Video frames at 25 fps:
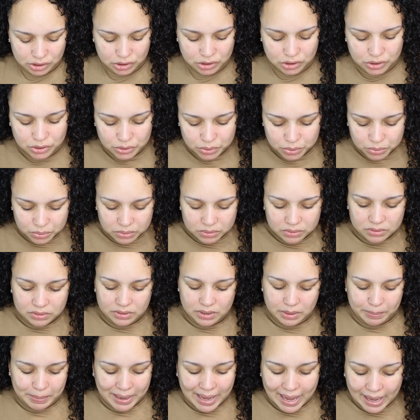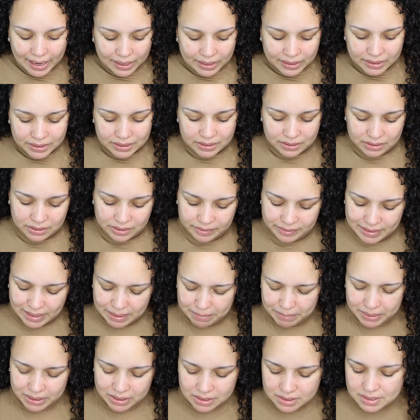to the palette, if that
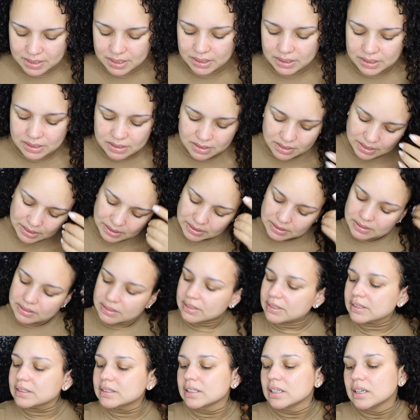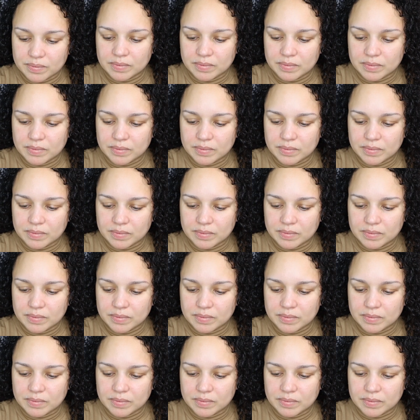makes any sense.